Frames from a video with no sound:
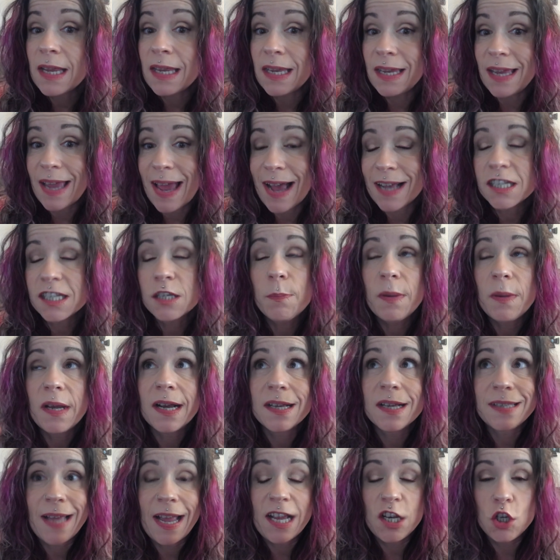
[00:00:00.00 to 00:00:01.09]
Yes,
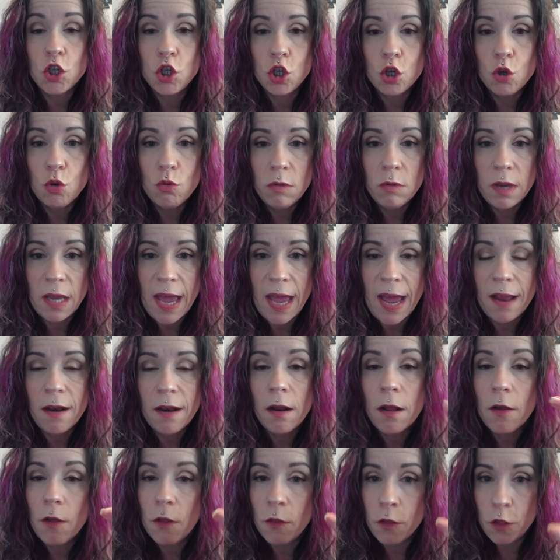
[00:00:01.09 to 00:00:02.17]
because I do get
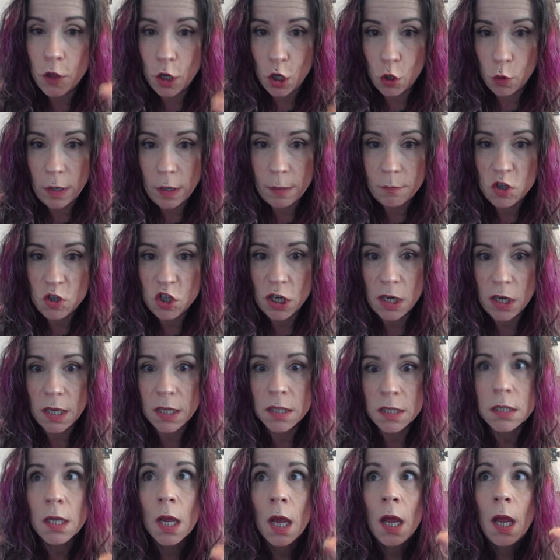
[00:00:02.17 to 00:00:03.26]
the cream
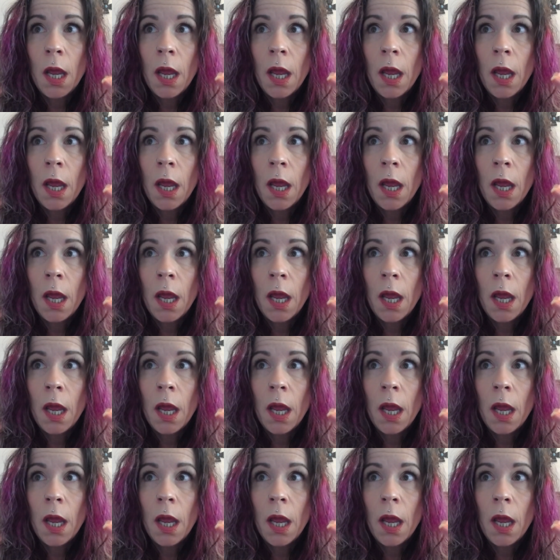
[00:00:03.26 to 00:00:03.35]
cheese